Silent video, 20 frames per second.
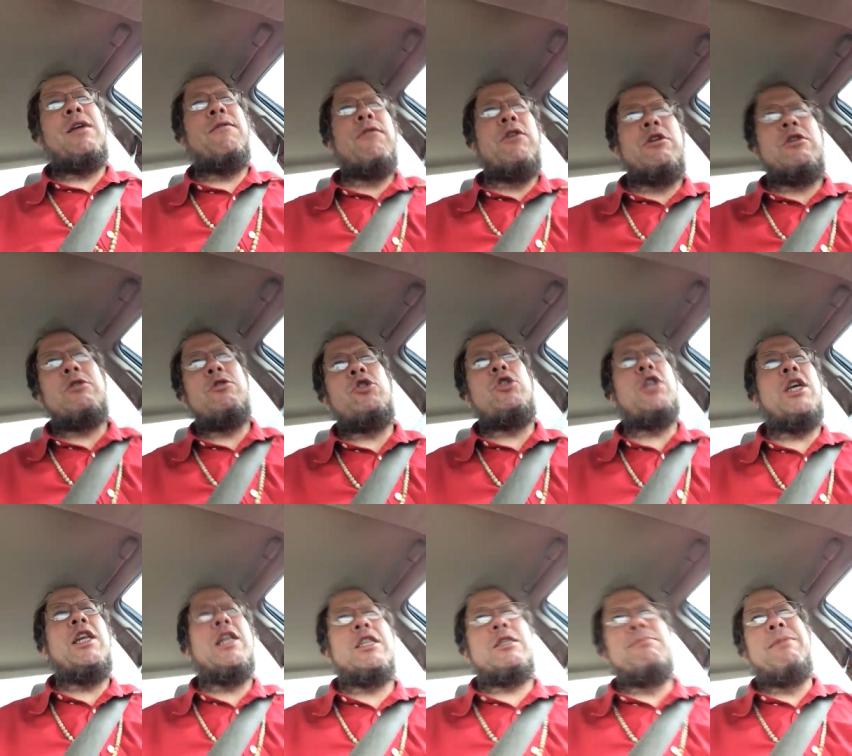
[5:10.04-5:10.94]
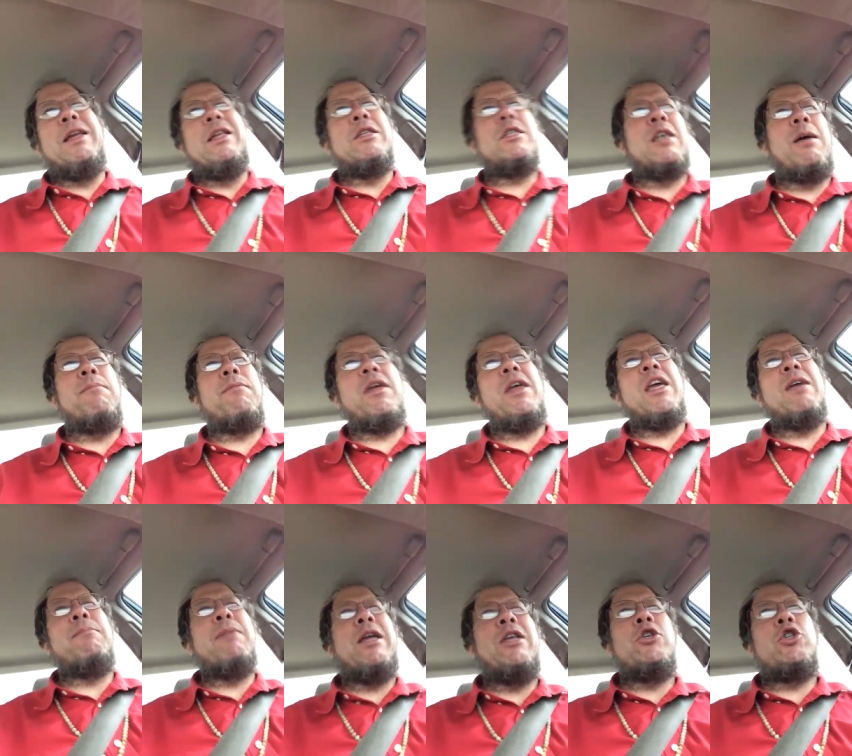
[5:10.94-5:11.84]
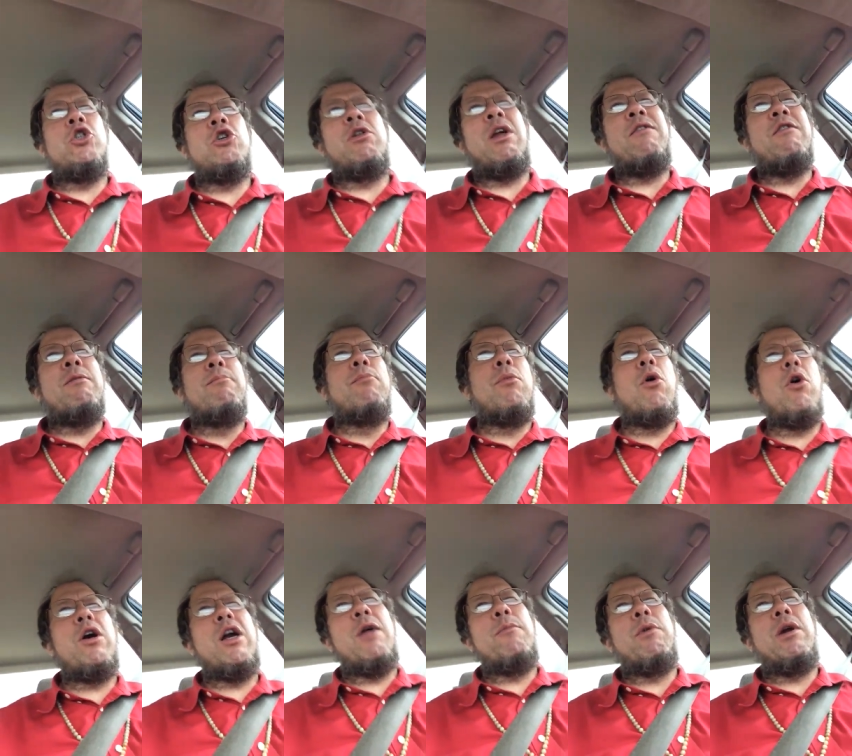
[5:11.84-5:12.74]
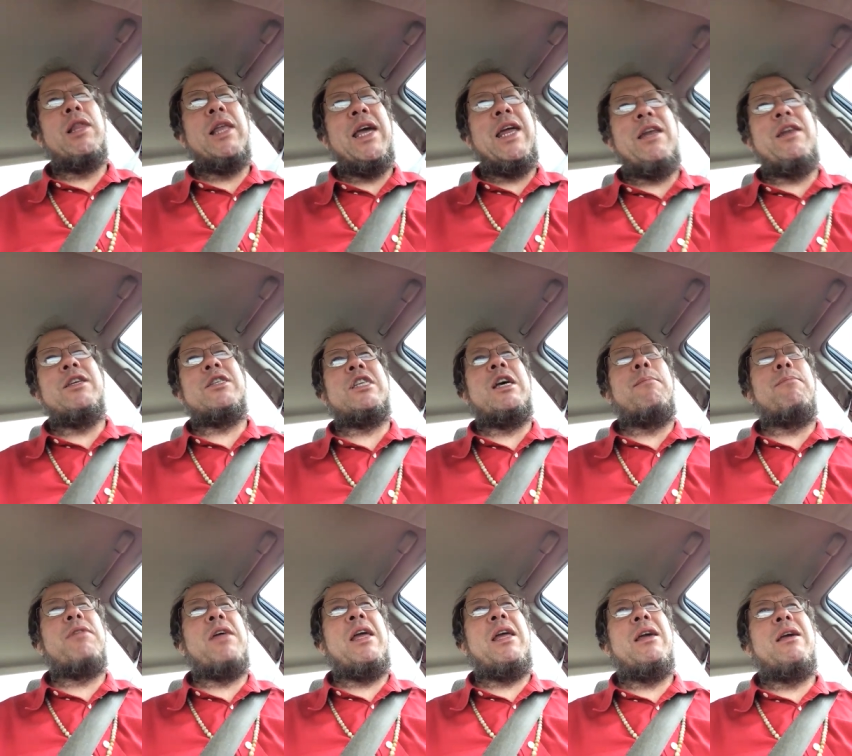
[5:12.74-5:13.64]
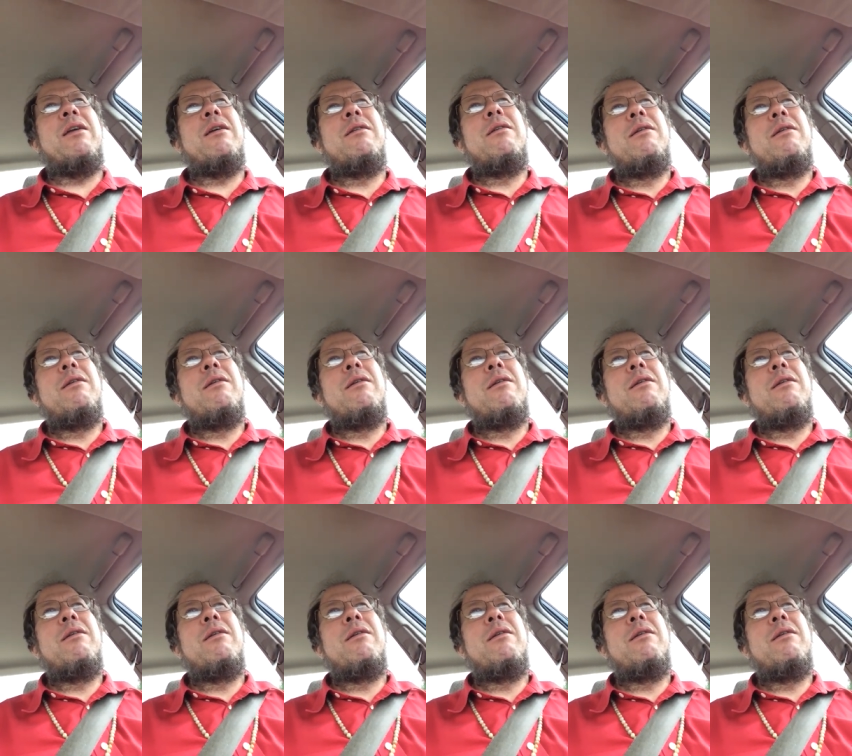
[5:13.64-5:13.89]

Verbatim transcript: different genus means something, it means you're even more unrelated to something.